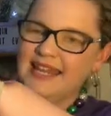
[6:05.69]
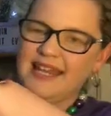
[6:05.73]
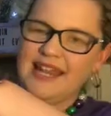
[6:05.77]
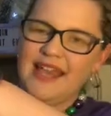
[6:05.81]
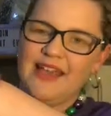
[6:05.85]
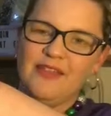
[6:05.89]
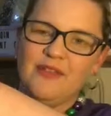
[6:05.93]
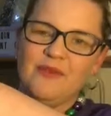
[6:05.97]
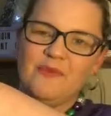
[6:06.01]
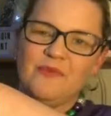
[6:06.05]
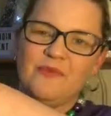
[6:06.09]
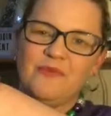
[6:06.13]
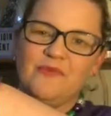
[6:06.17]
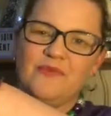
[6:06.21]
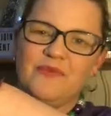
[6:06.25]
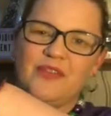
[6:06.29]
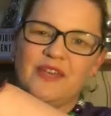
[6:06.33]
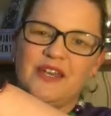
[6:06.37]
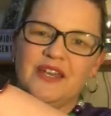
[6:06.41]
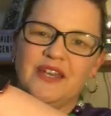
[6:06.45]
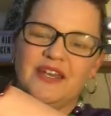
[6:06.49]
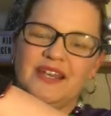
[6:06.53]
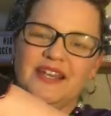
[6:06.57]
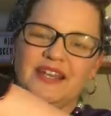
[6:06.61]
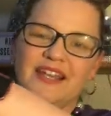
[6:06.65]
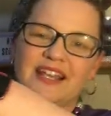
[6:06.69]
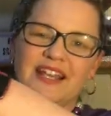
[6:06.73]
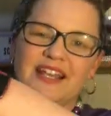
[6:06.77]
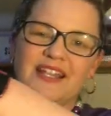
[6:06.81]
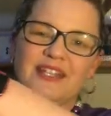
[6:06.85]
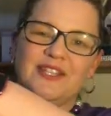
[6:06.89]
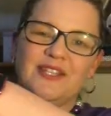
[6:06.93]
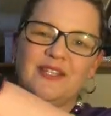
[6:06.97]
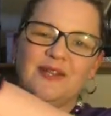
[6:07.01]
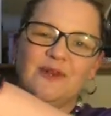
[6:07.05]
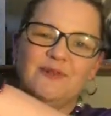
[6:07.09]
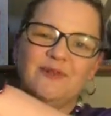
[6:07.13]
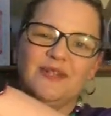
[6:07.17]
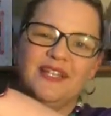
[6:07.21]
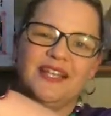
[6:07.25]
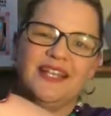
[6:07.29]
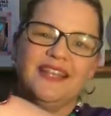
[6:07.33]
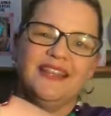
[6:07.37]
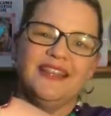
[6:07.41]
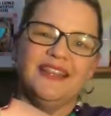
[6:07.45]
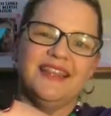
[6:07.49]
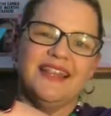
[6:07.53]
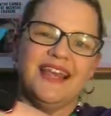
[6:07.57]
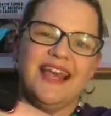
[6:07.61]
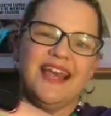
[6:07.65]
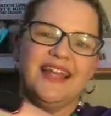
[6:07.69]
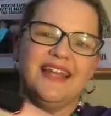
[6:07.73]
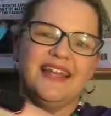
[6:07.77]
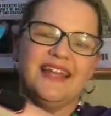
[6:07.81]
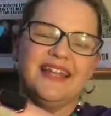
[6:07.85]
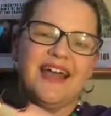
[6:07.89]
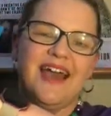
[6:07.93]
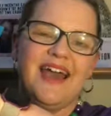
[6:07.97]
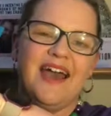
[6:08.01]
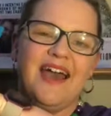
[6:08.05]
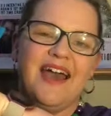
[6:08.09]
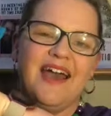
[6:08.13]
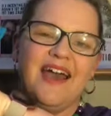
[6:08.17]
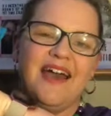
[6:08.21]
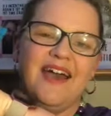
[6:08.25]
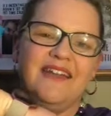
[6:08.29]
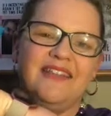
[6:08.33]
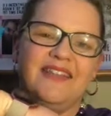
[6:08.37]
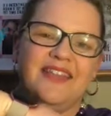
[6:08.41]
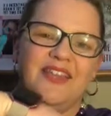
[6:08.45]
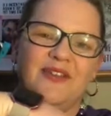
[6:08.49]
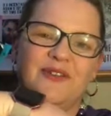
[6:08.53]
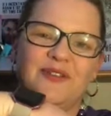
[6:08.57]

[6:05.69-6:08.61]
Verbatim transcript: Now the, the consultant that uh,